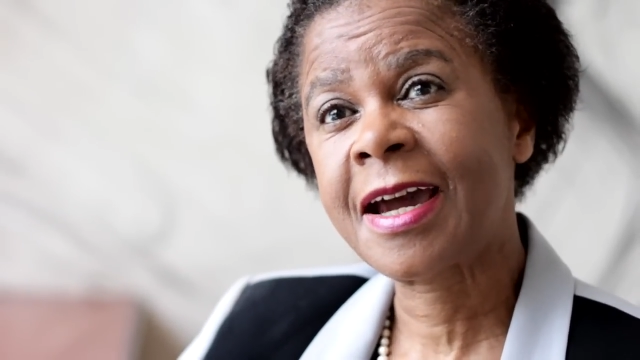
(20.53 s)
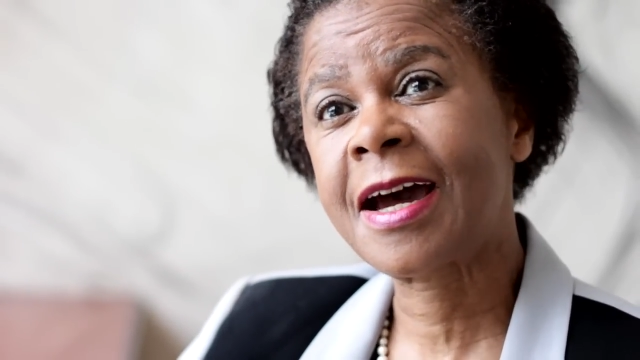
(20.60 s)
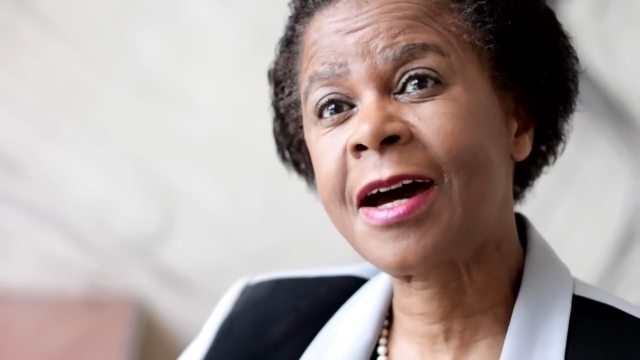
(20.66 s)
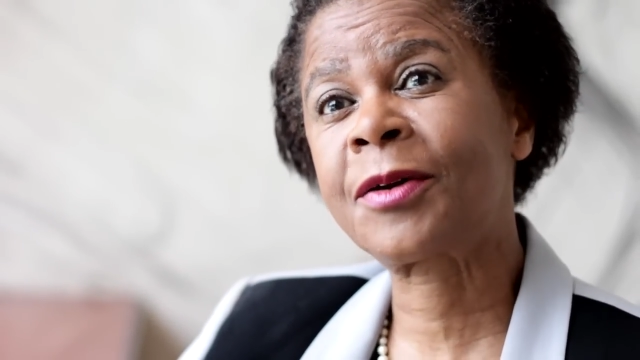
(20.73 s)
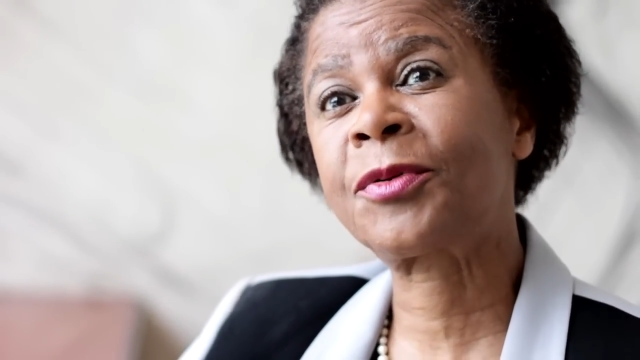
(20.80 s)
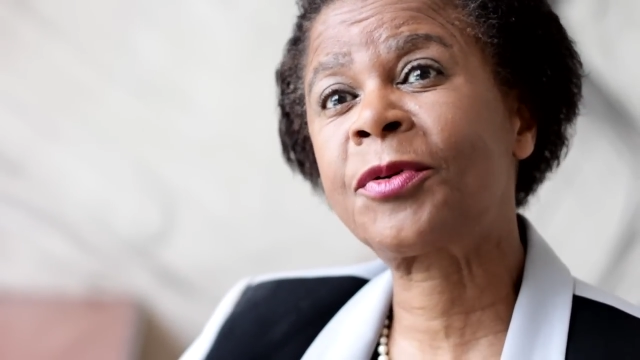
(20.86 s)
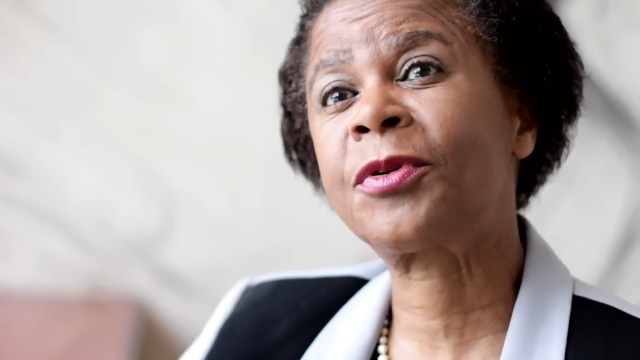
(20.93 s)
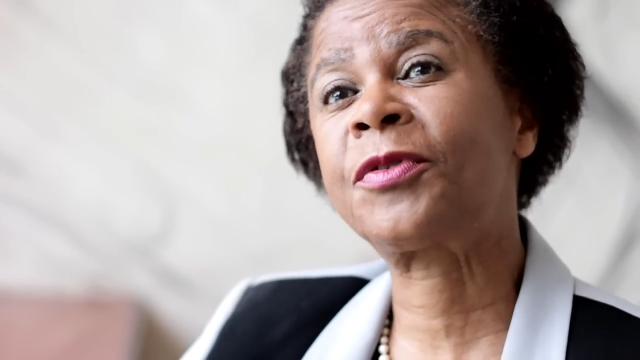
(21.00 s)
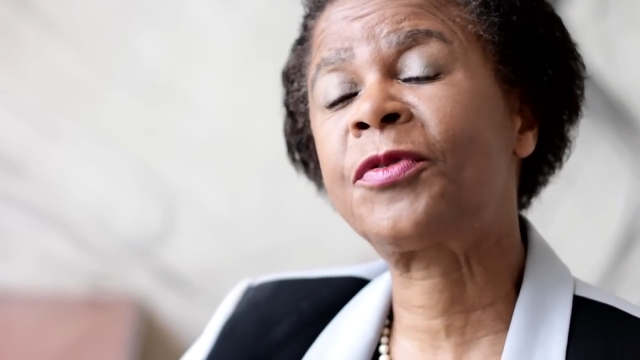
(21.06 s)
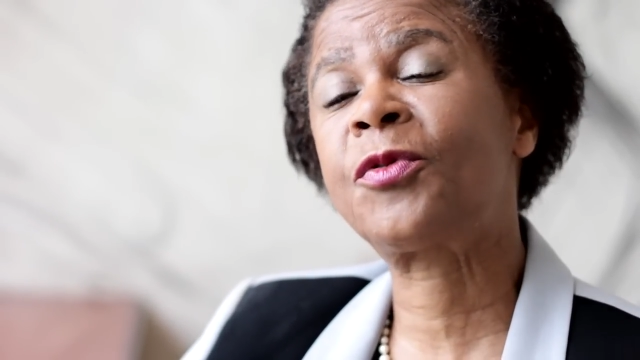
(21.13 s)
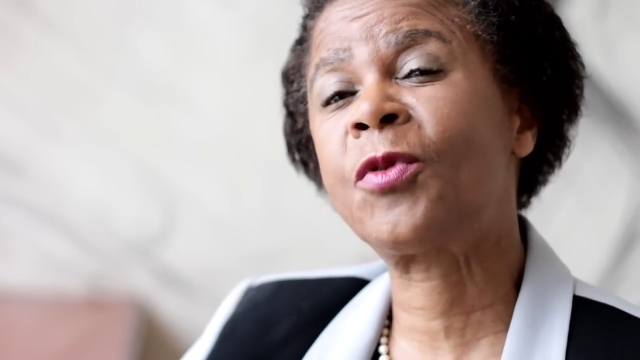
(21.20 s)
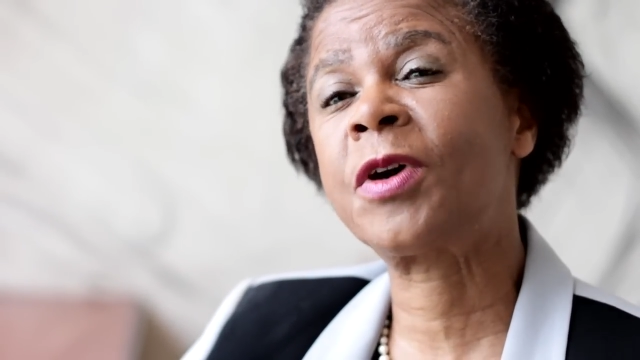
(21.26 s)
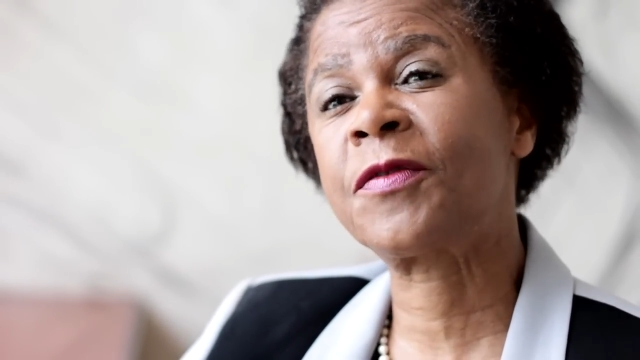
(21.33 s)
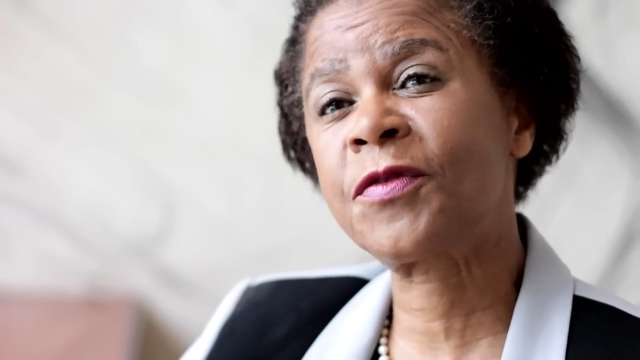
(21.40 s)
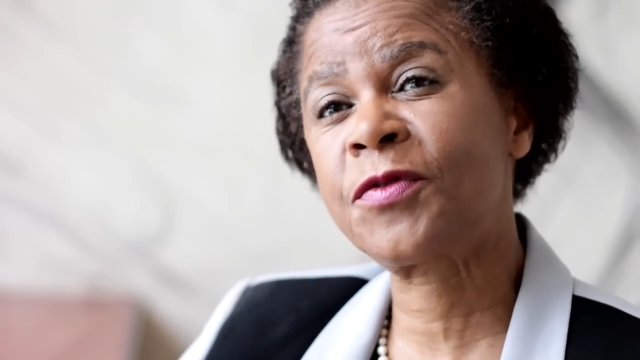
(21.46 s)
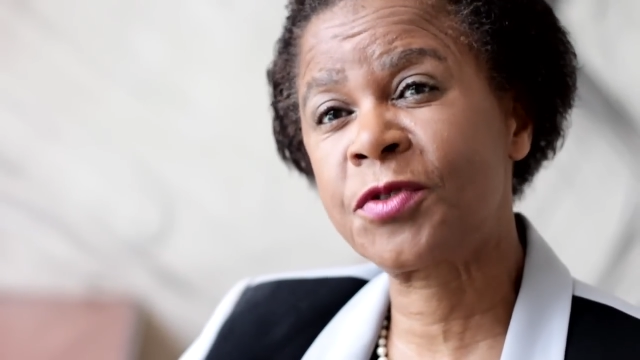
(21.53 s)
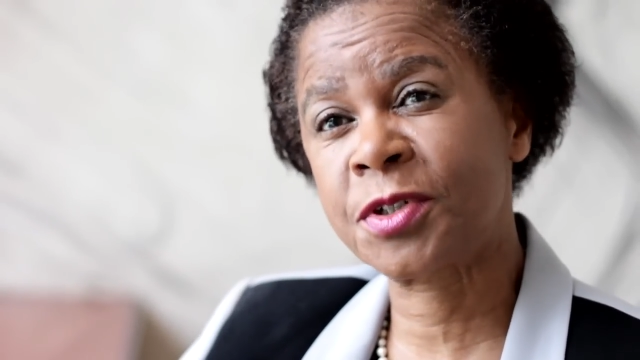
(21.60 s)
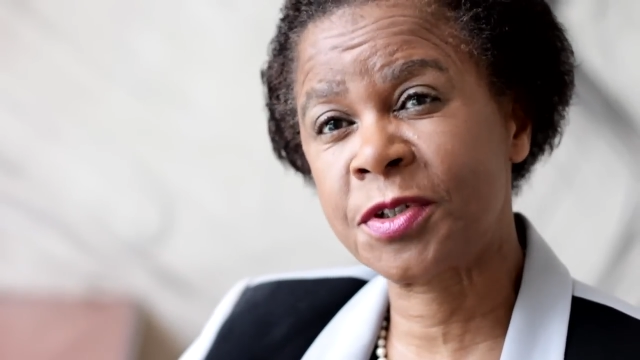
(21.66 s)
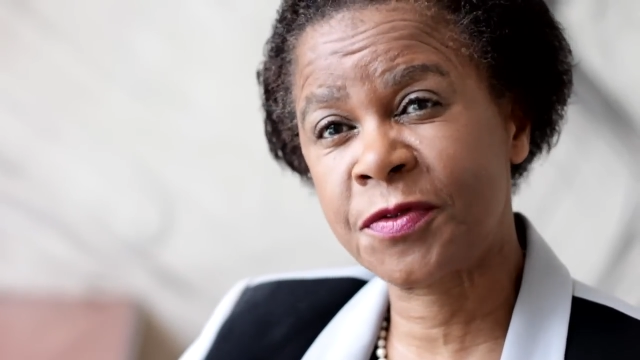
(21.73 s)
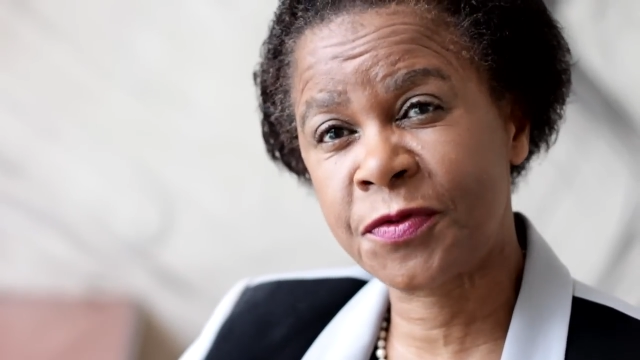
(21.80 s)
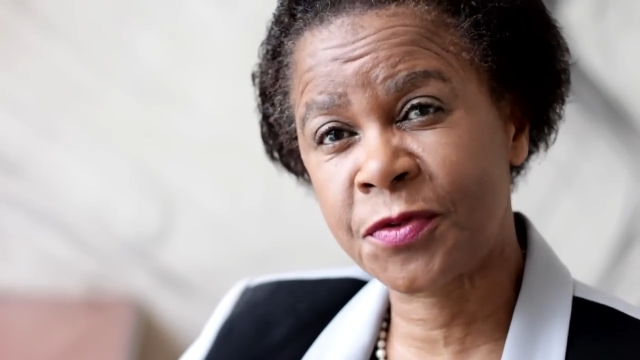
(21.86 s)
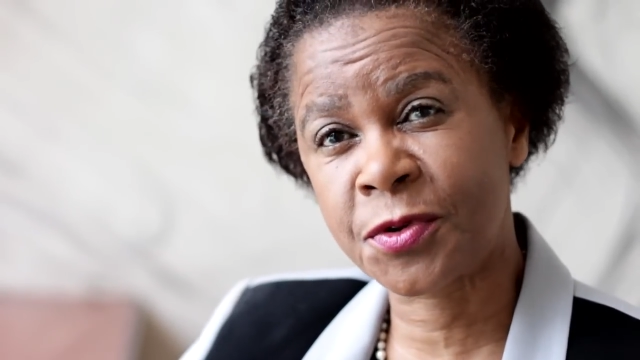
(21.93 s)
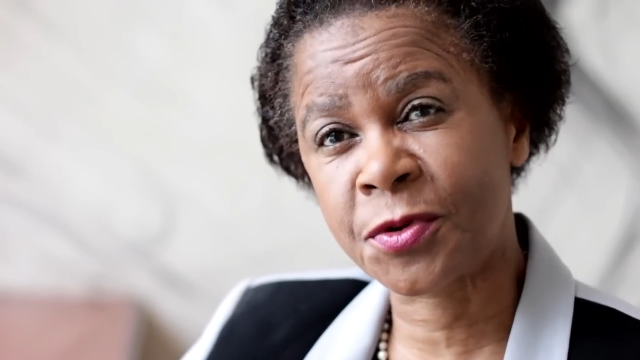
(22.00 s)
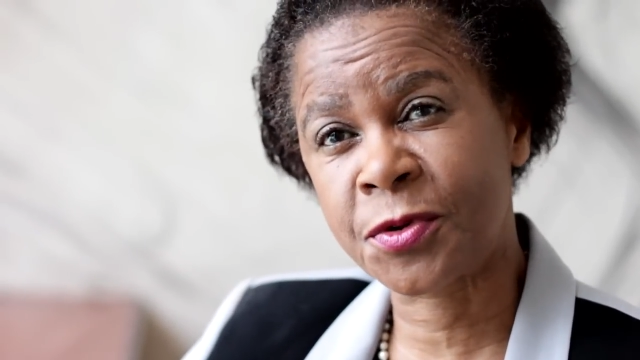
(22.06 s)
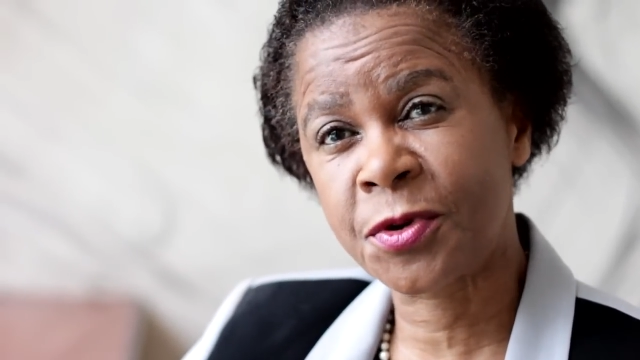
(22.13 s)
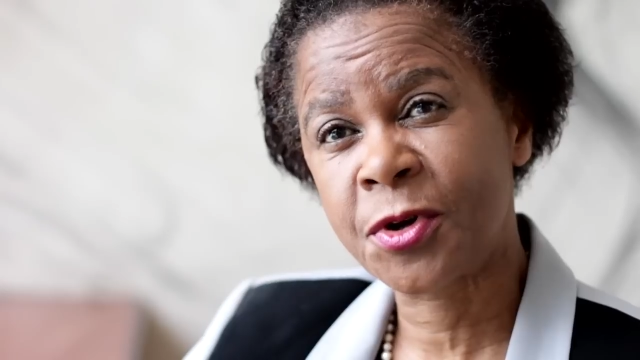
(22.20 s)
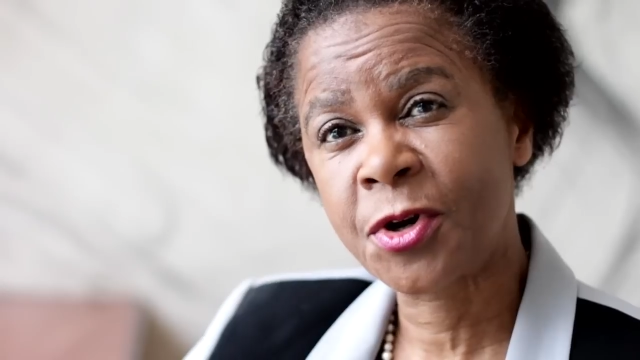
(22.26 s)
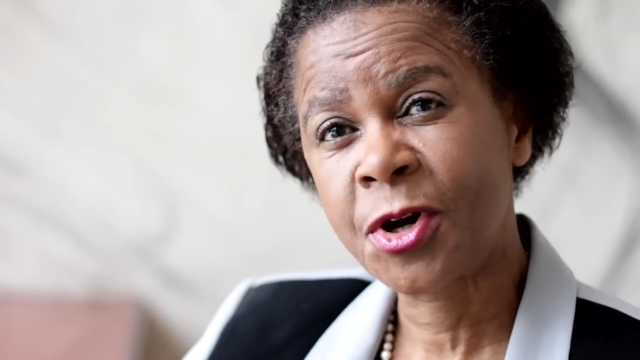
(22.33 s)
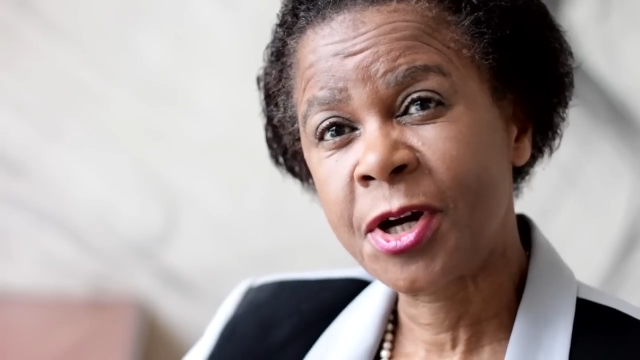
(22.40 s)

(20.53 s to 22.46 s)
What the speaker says: out of 144